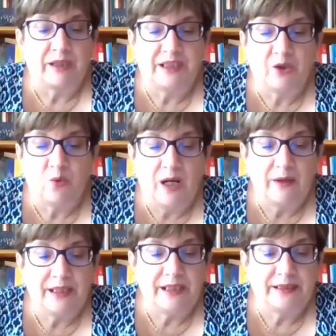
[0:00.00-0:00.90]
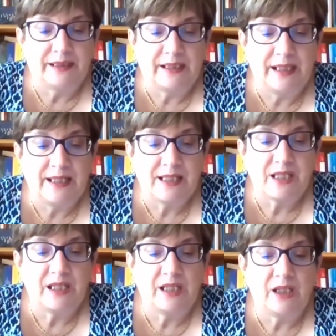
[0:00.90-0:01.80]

particular in the case